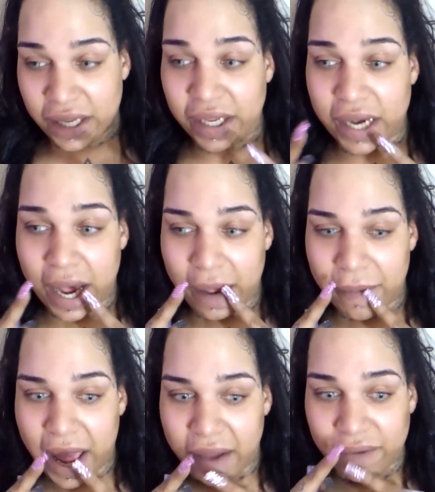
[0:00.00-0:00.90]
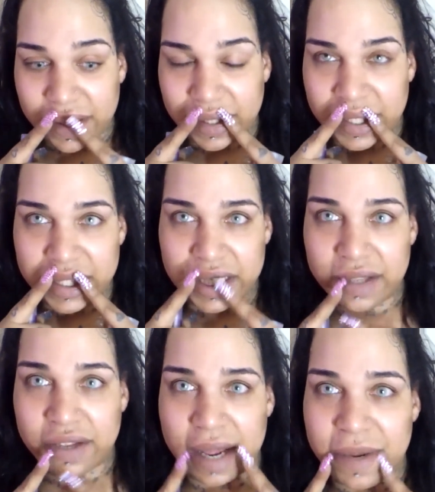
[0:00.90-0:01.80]
And I recently
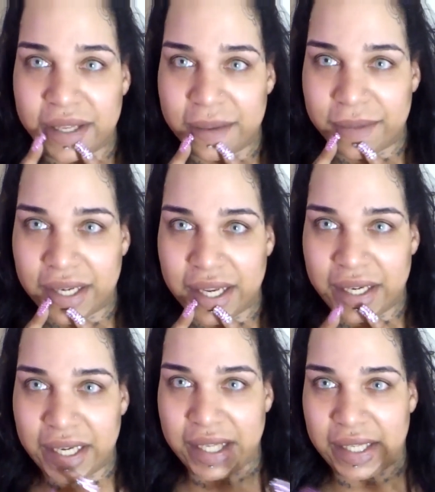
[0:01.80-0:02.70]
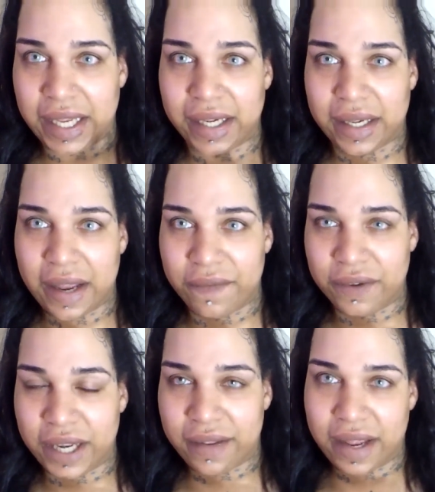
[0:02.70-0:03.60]
just got my lips done, and then a few
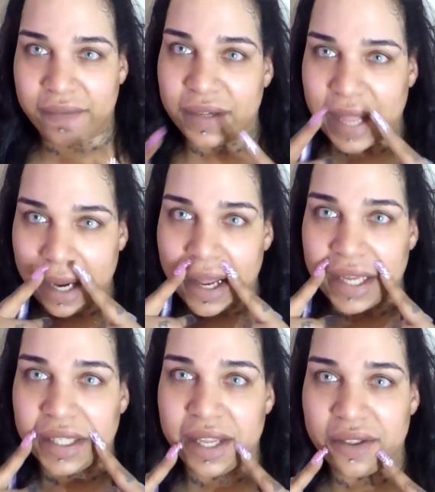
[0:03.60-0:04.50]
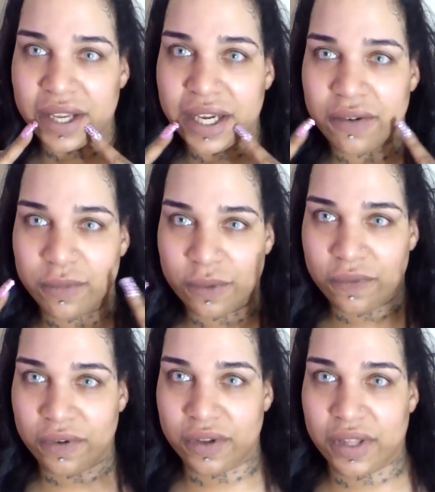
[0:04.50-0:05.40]
days after that, got laser hair removal.